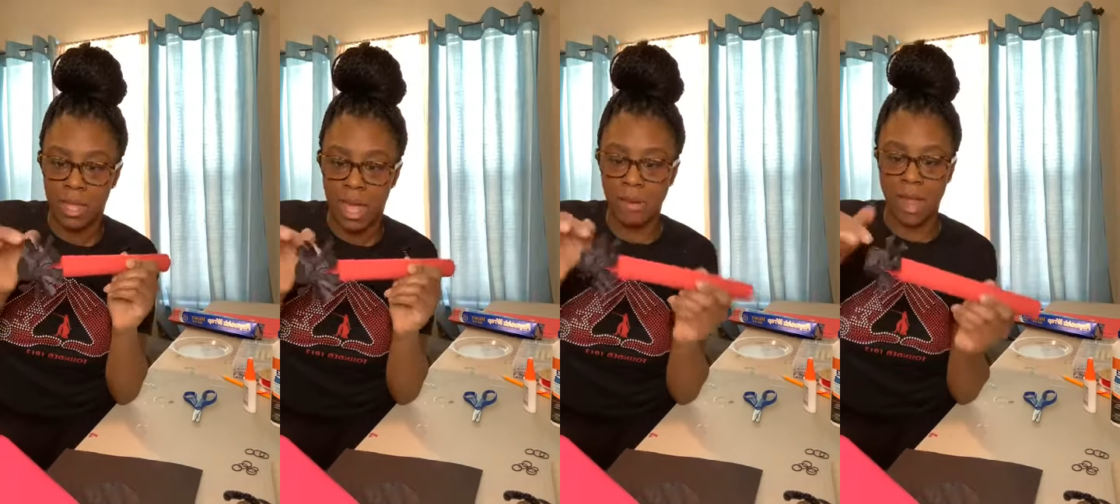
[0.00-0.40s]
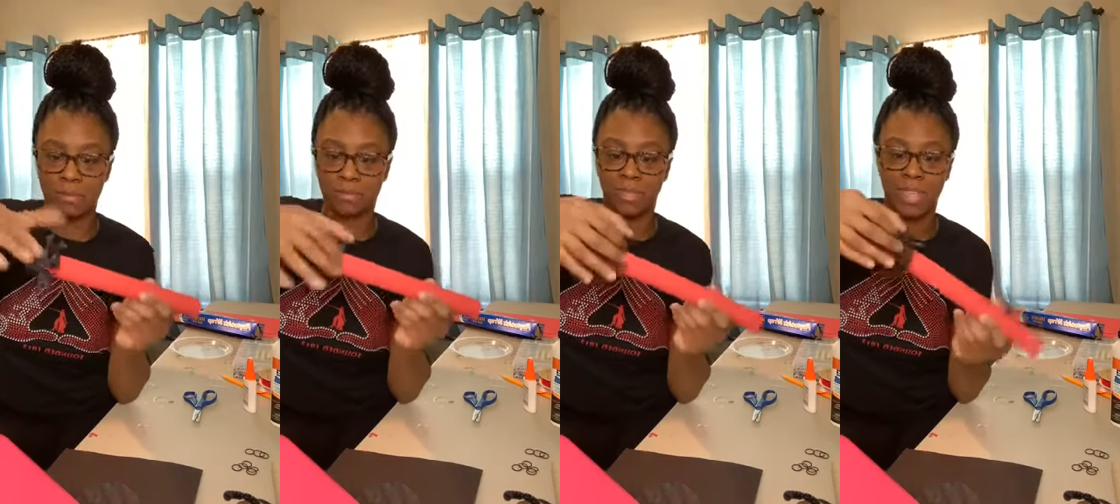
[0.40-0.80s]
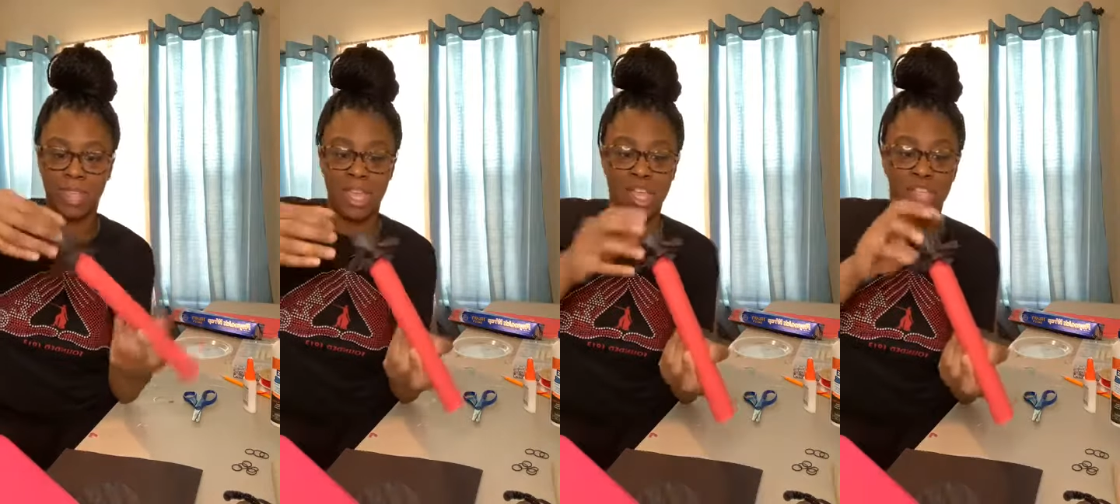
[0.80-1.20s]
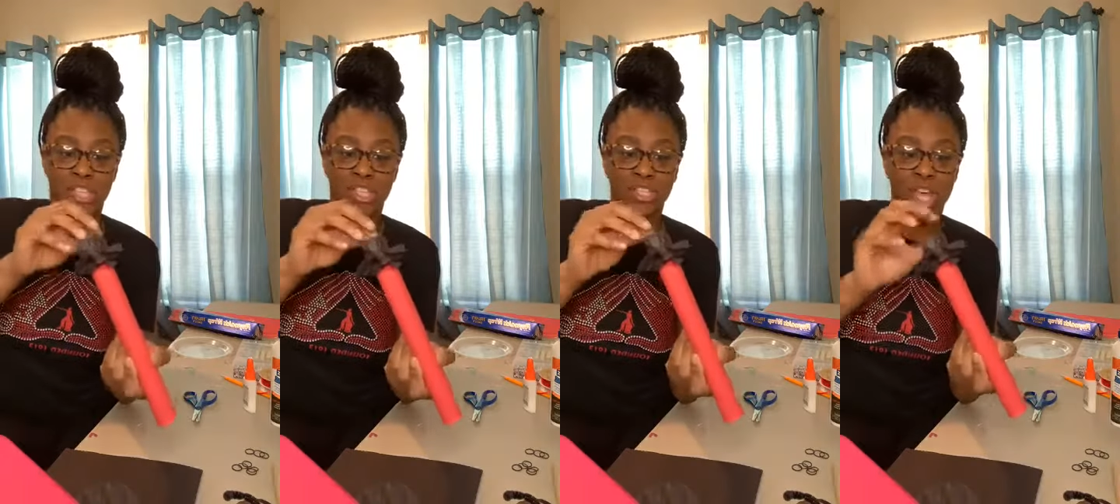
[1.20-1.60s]
All right.
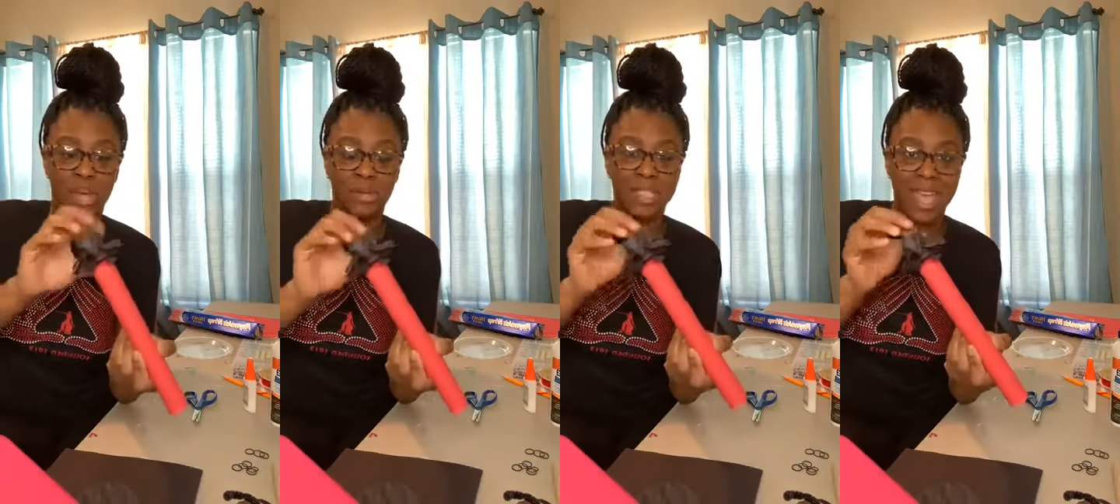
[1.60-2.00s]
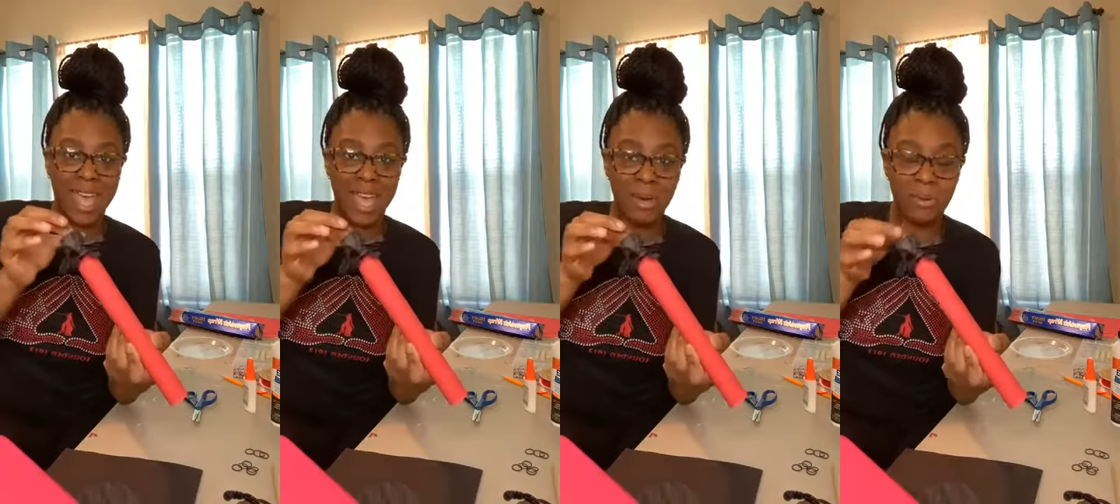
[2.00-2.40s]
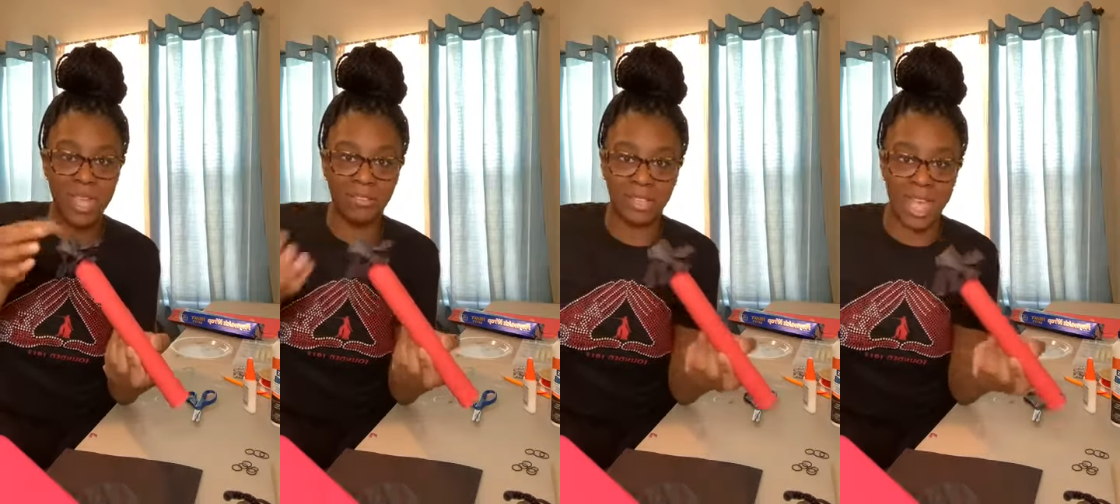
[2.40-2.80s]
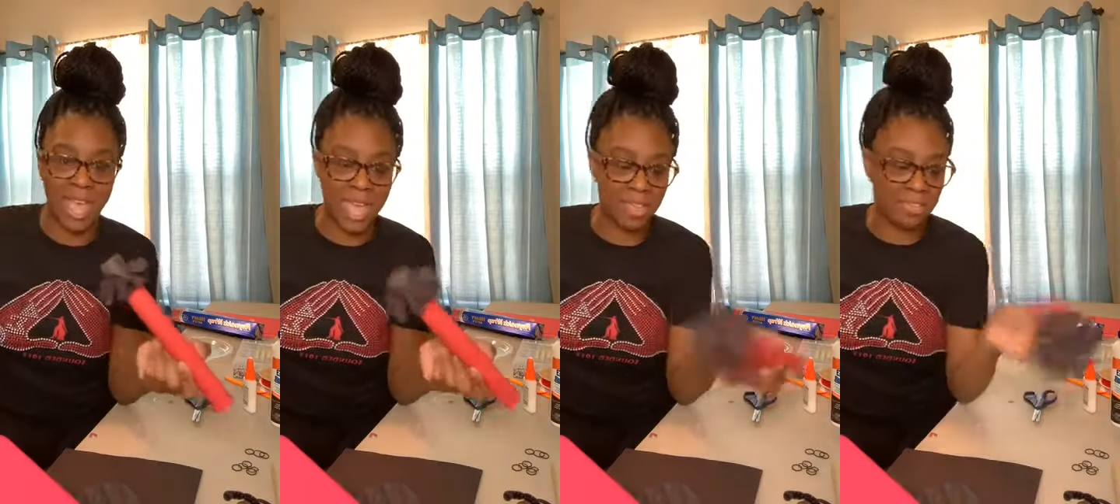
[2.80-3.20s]
So now we have to
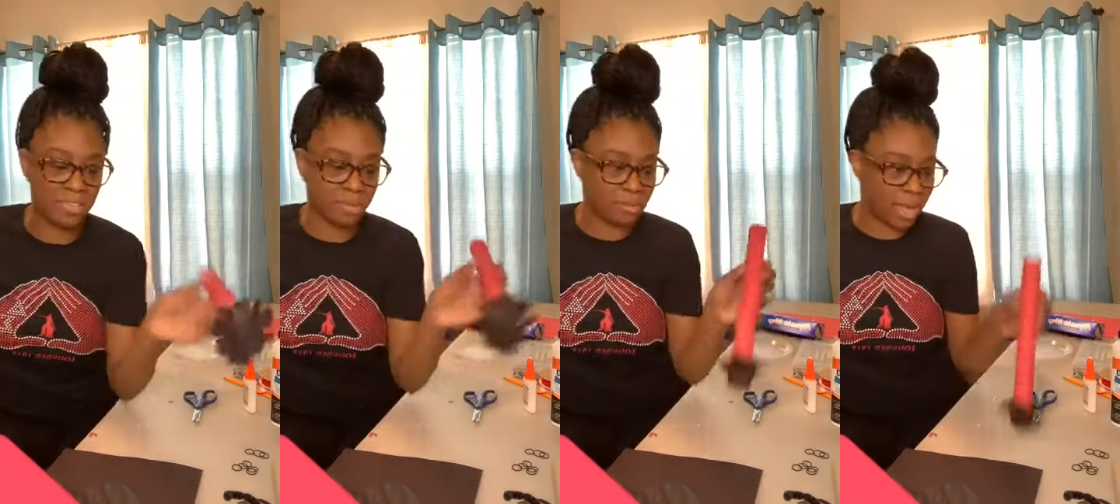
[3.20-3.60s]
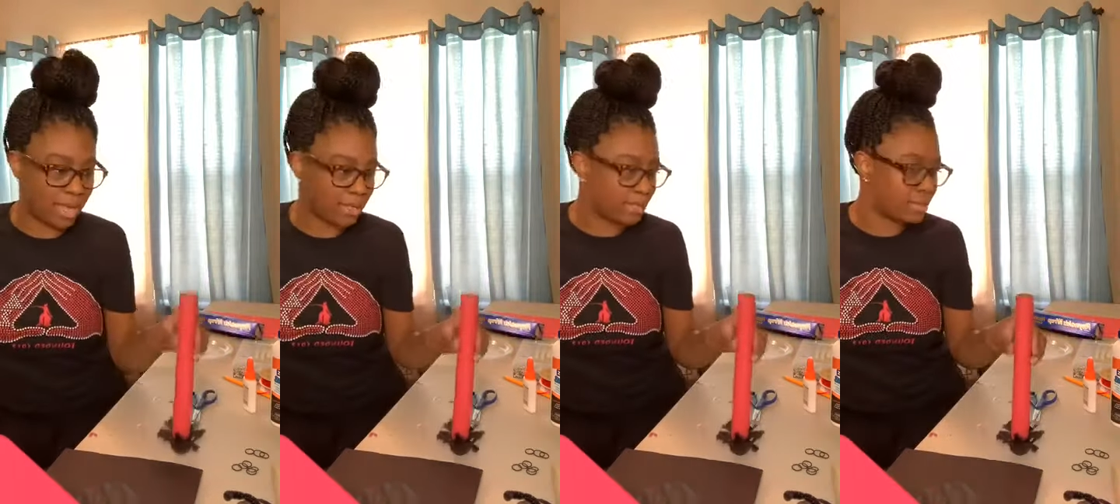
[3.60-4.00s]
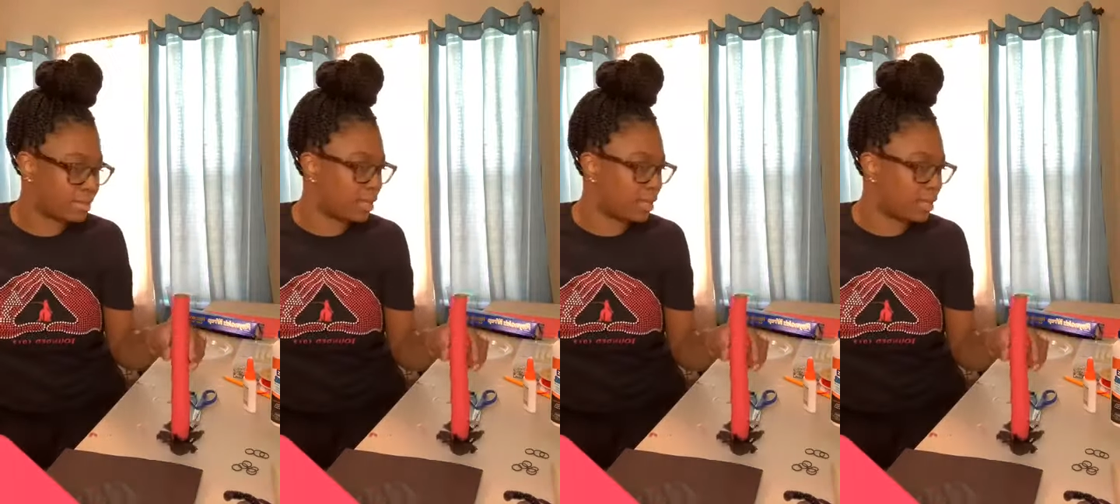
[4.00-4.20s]
add the rice.